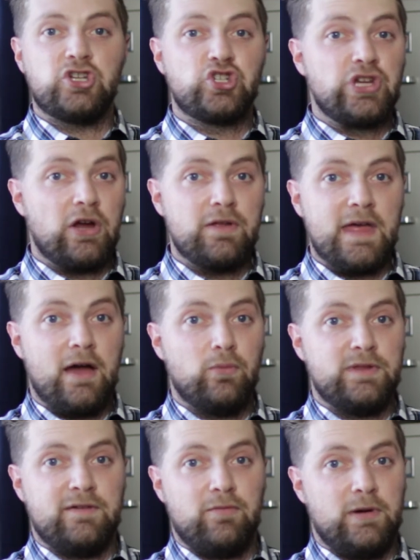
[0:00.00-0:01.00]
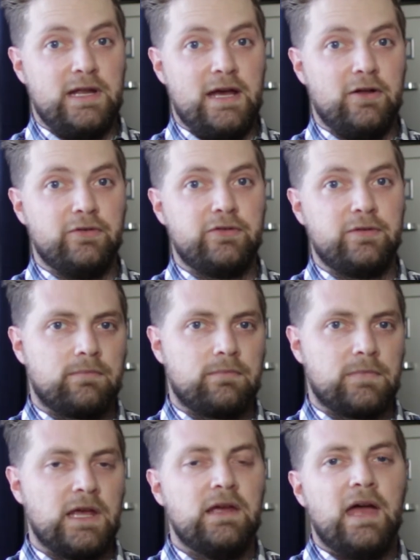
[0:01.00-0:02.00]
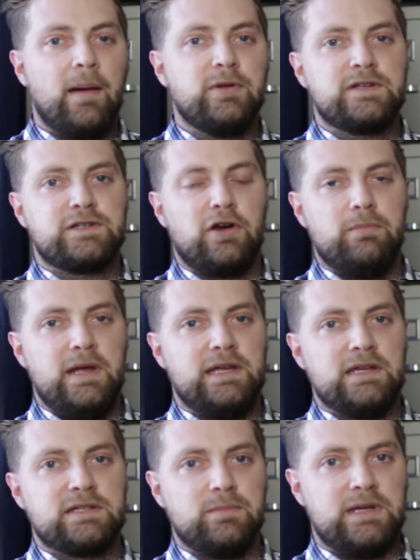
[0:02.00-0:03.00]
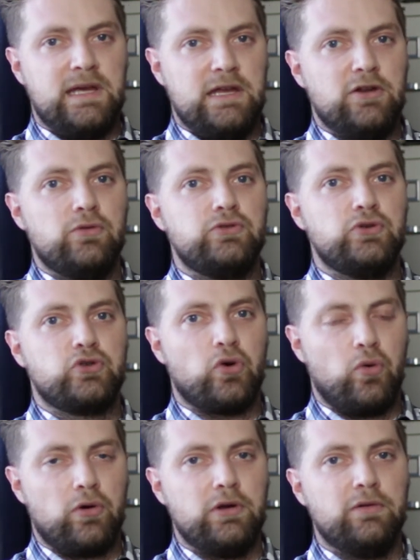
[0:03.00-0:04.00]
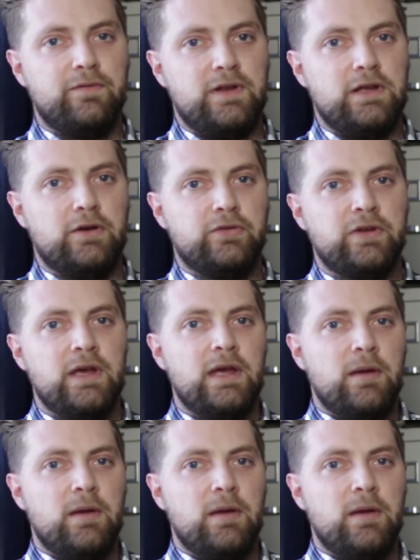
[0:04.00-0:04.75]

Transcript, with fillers: to share that with everybody else. I'm going to start making some Keynote tutorial videos